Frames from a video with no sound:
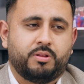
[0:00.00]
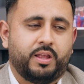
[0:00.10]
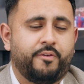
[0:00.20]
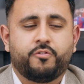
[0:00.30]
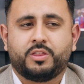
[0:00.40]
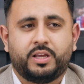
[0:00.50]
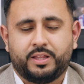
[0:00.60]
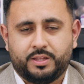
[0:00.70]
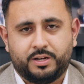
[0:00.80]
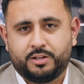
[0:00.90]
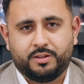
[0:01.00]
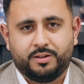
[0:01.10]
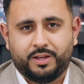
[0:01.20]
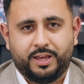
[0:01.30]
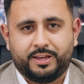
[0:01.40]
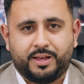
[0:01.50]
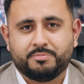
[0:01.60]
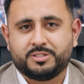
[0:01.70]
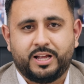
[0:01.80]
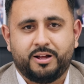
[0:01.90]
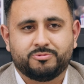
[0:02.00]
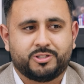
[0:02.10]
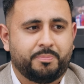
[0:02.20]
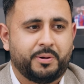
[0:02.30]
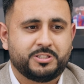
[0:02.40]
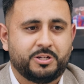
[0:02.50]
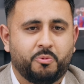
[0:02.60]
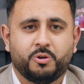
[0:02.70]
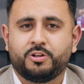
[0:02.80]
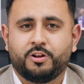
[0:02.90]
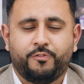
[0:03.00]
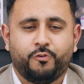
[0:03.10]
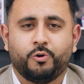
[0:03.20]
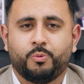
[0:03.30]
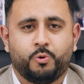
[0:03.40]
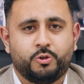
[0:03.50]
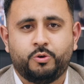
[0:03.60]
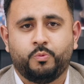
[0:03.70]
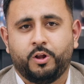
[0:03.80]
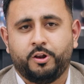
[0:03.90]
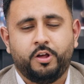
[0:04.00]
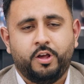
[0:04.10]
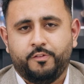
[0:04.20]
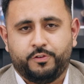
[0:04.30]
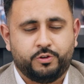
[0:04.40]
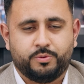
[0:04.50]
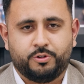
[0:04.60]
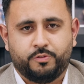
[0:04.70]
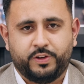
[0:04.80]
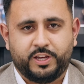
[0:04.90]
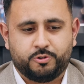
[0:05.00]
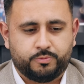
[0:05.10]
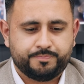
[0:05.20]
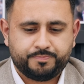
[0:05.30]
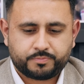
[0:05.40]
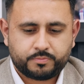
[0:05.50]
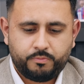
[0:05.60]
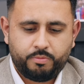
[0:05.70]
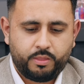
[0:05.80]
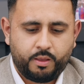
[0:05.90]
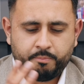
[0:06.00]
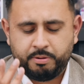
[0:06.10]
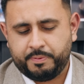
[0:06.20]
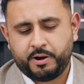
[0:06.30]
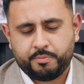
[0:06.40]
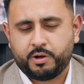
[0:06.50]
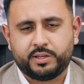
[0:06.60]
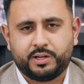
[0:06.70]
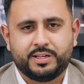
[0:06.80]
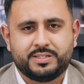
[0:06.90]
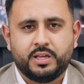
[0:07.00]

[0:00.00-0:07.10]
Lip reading: everything at the end of the day comes down to budget, what you can afford and what you want for you in your vehicle. But bear in mind, guys,